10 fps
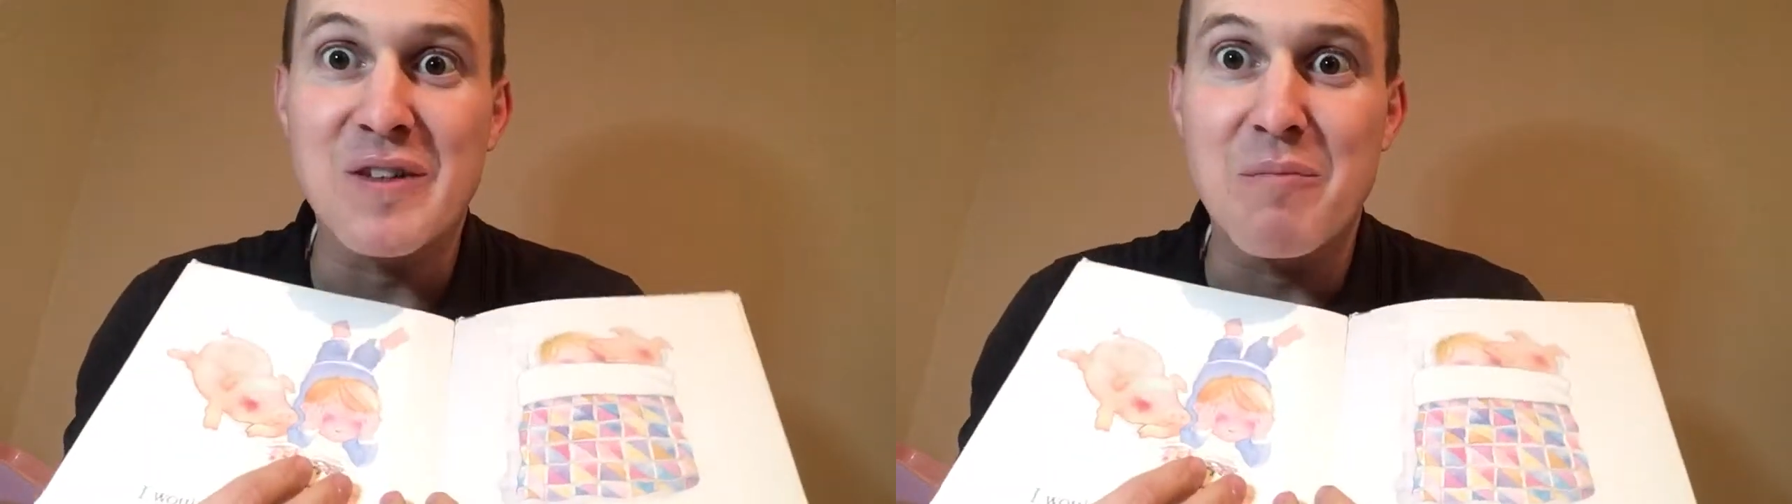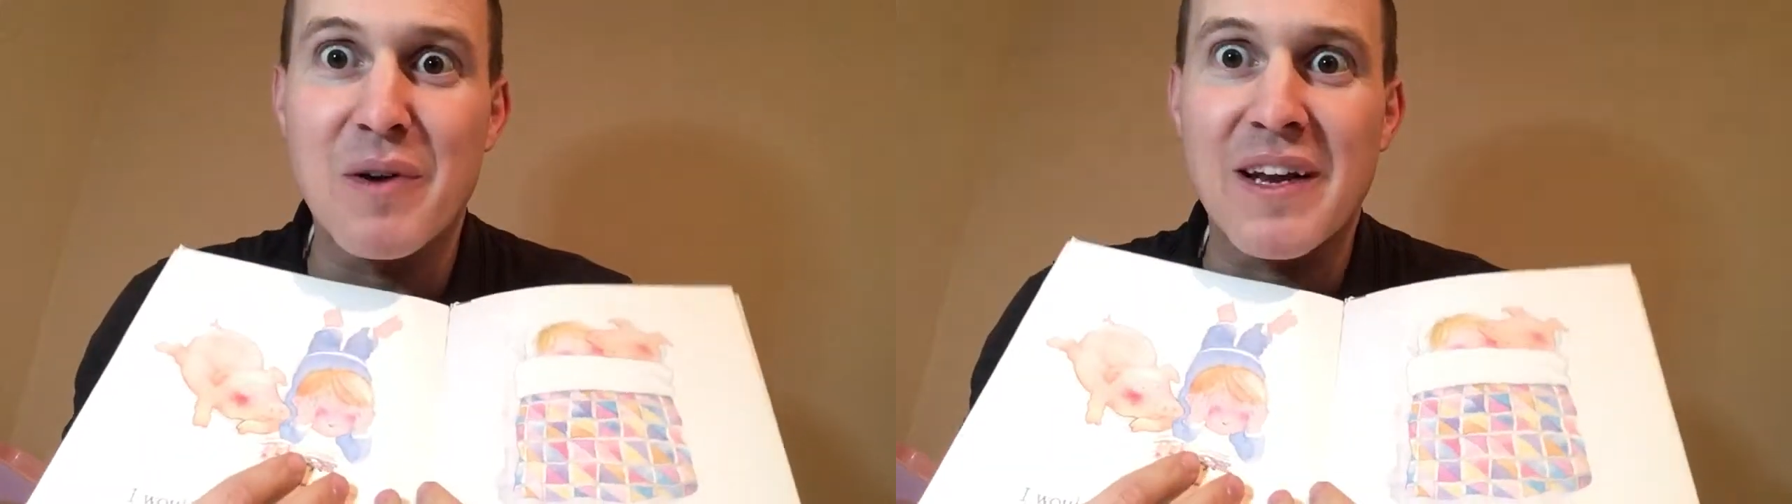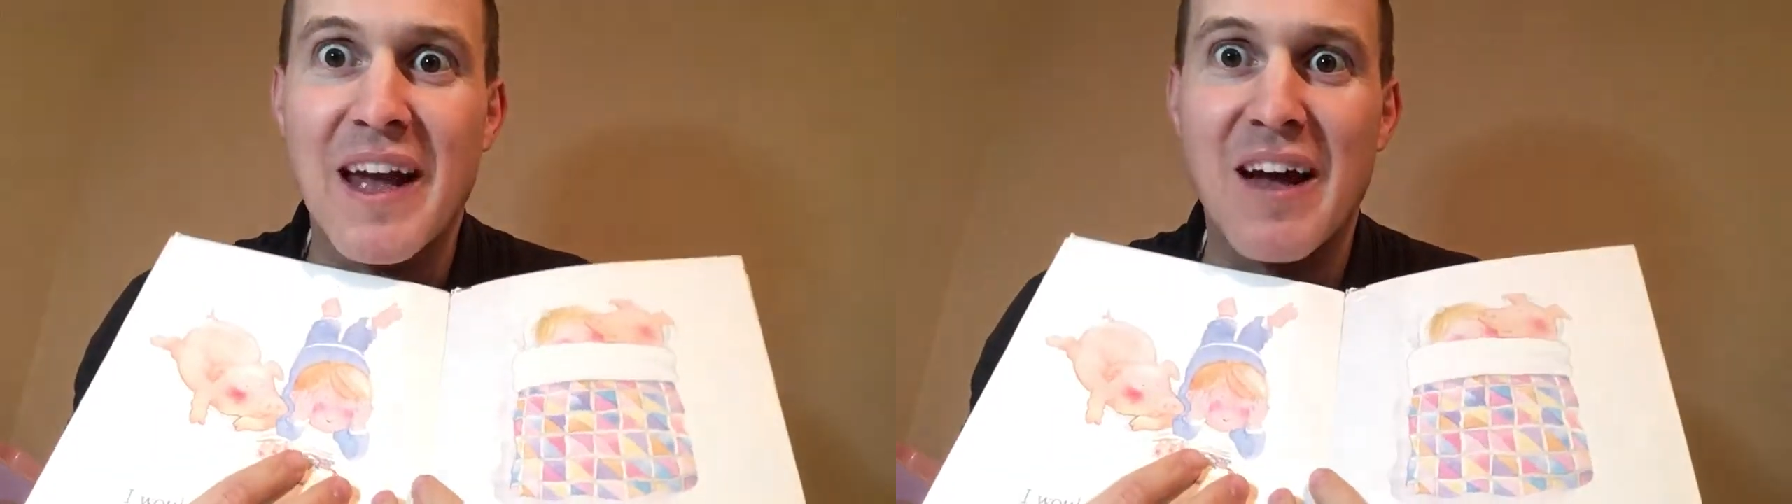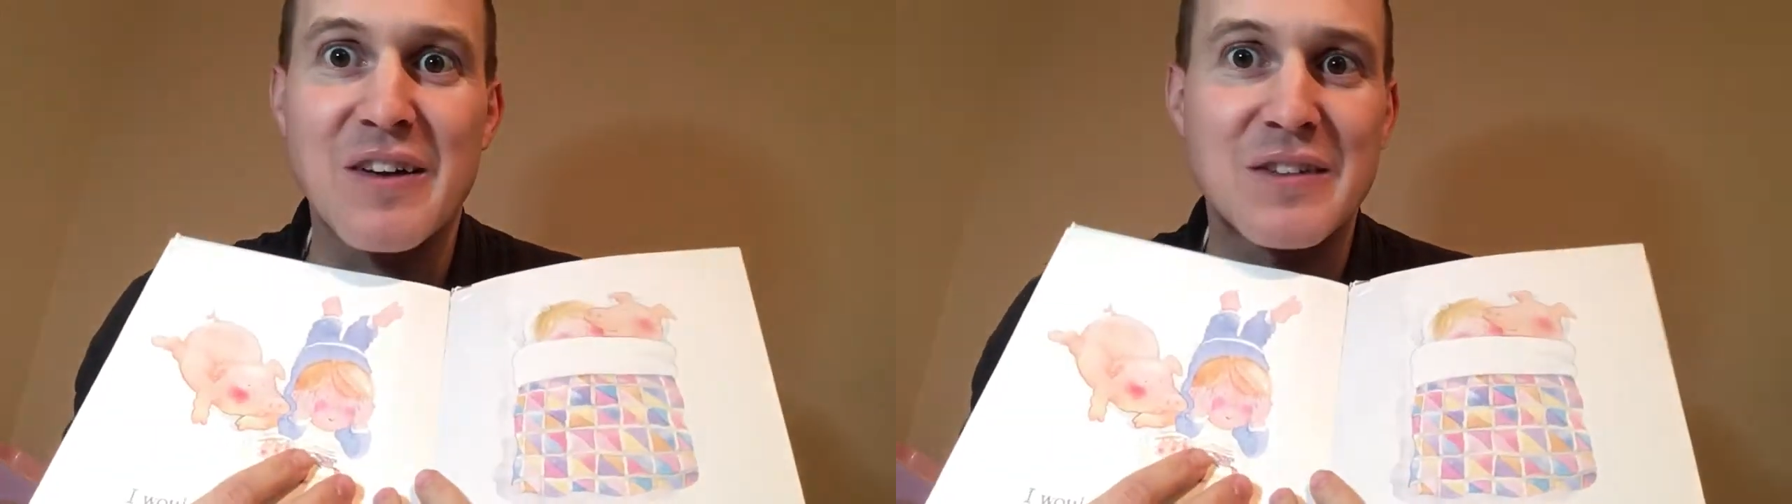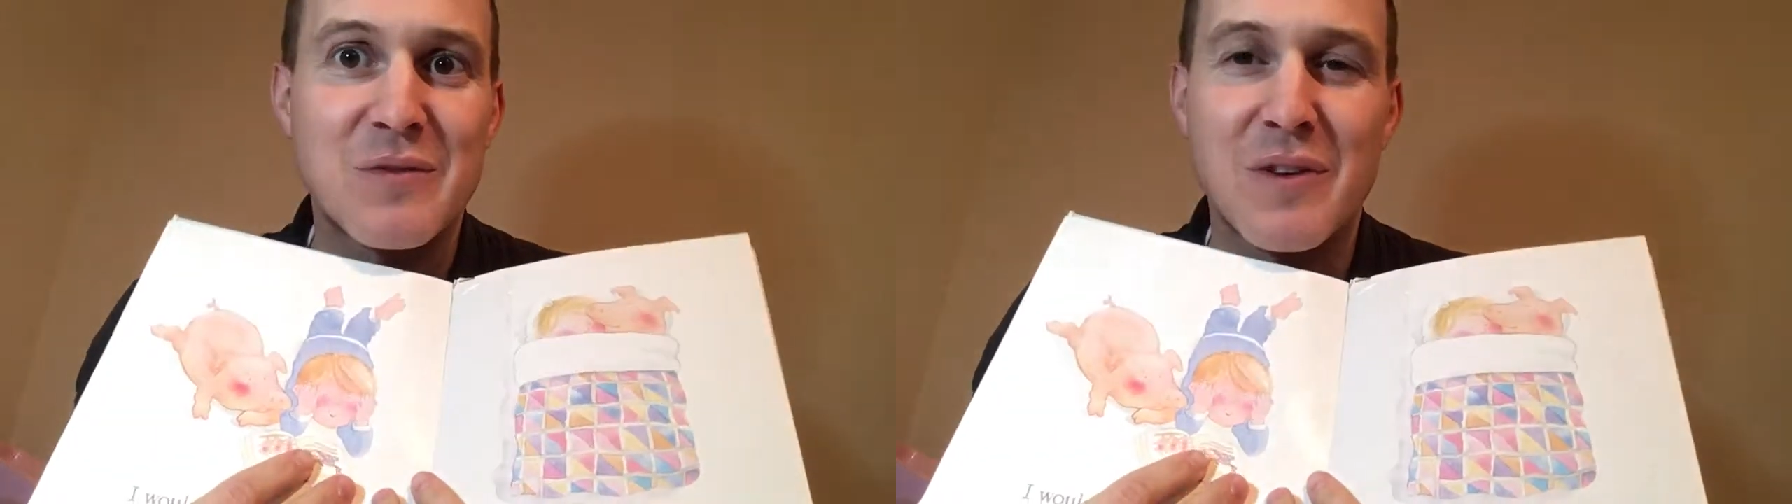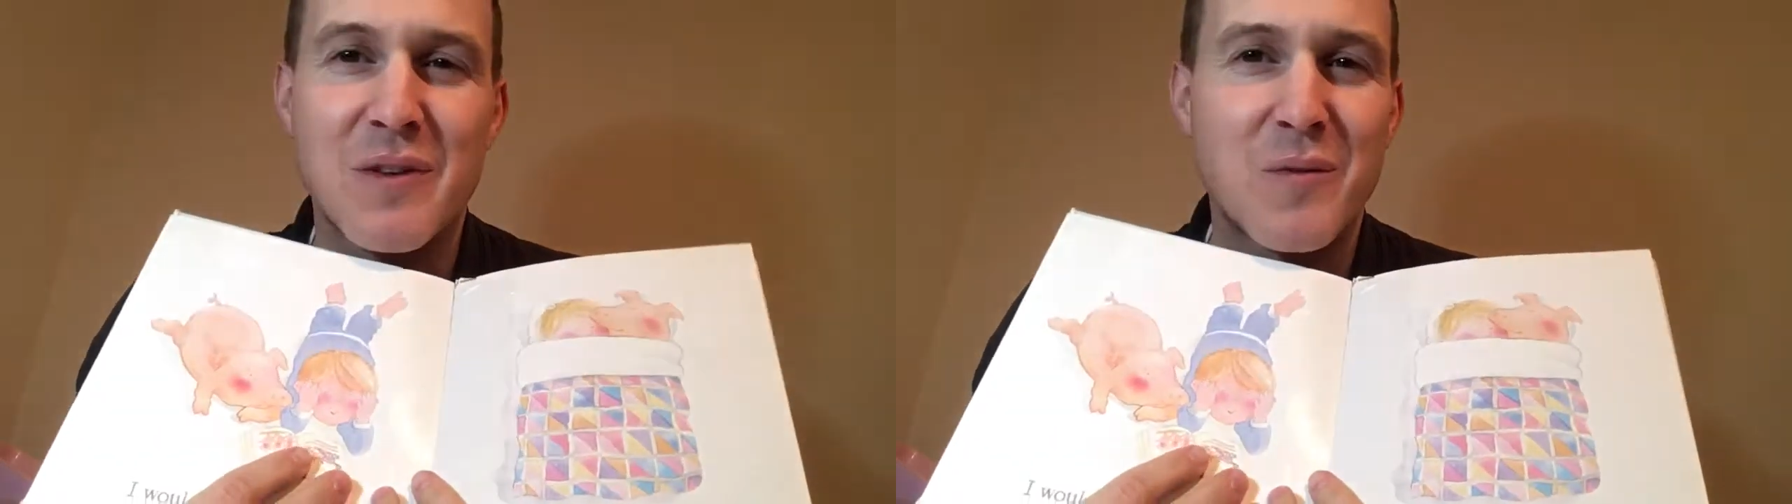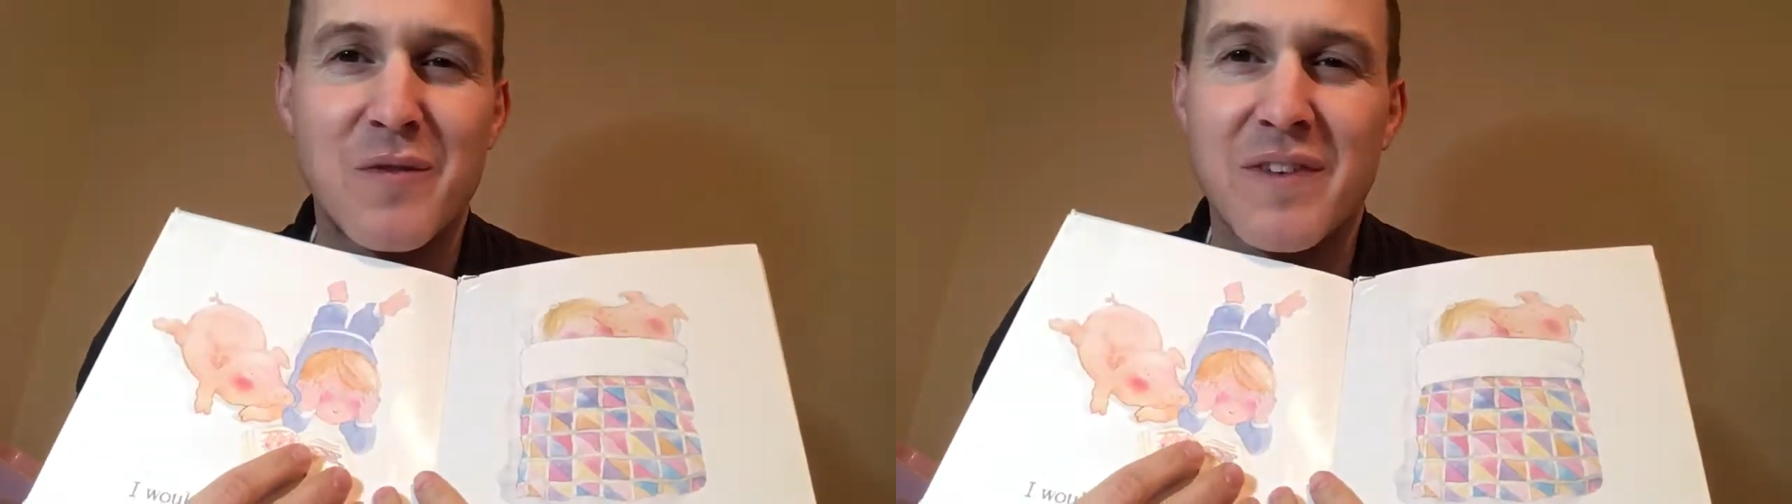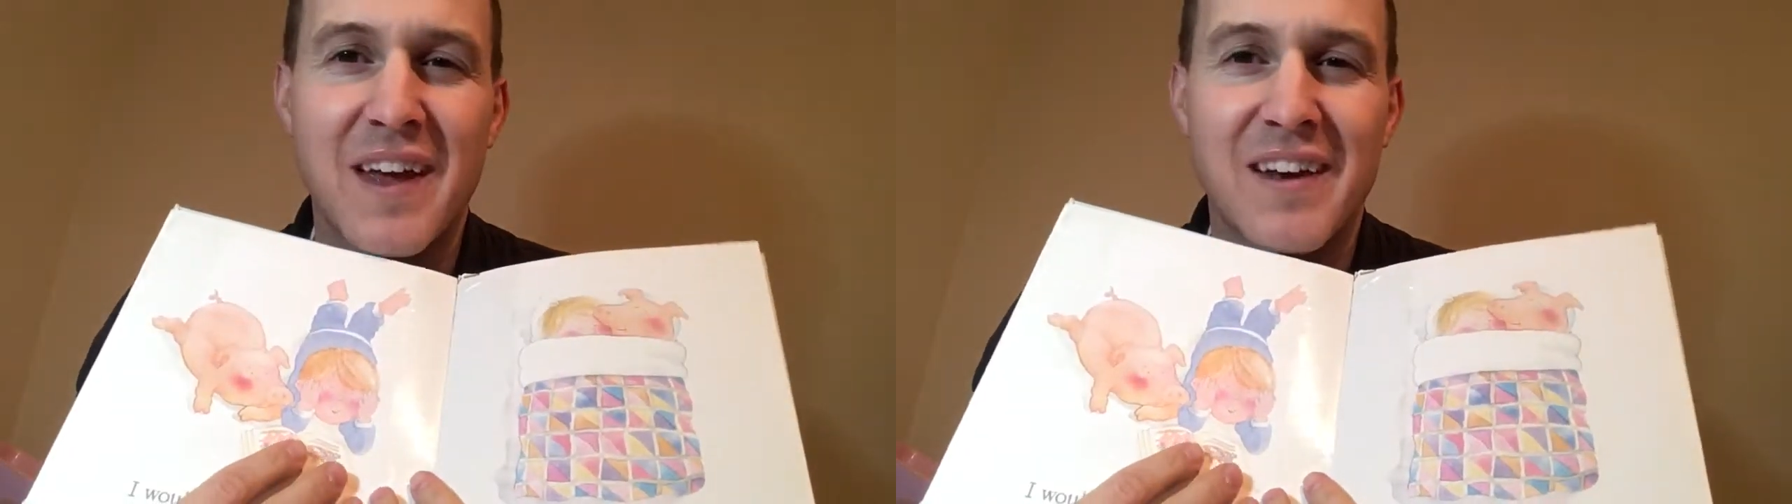the brick house where the
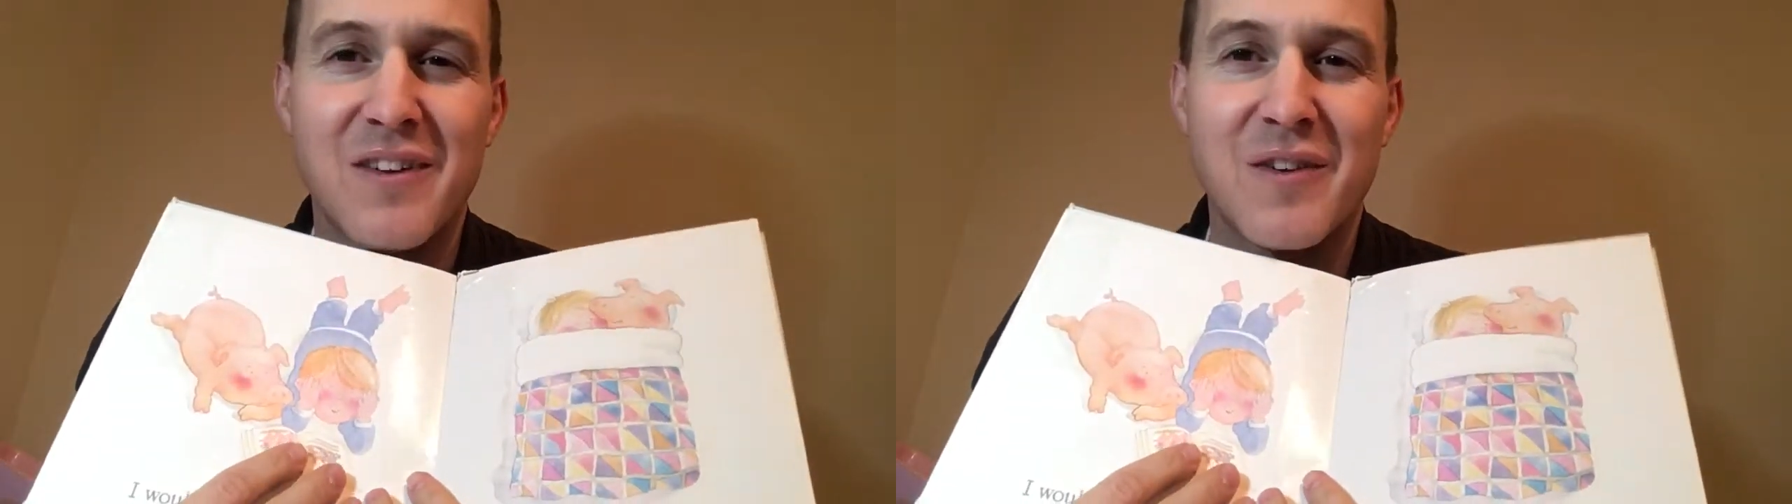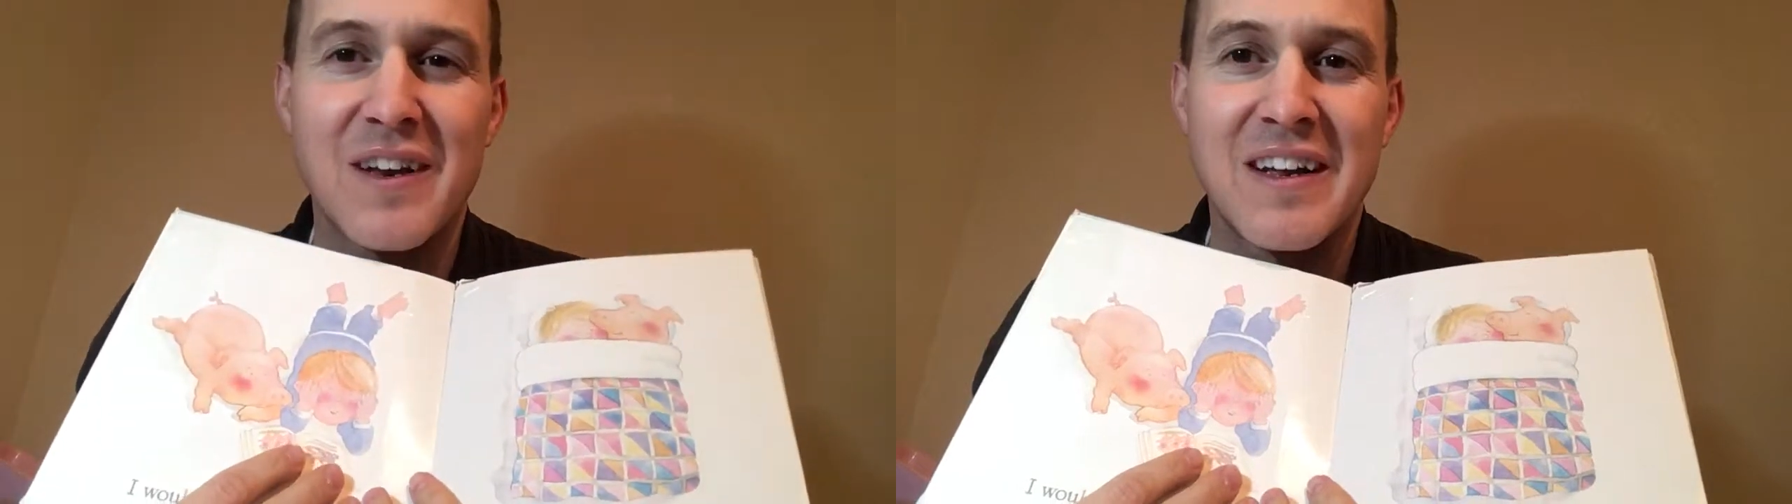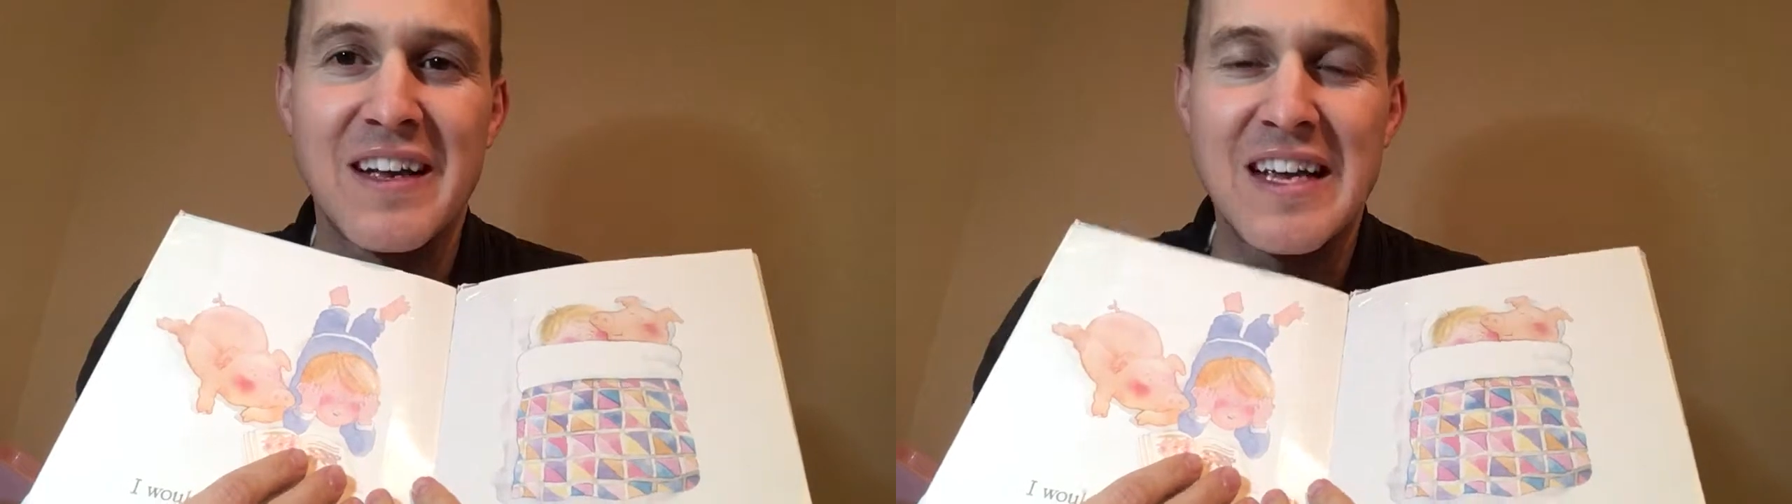wolf can't go in.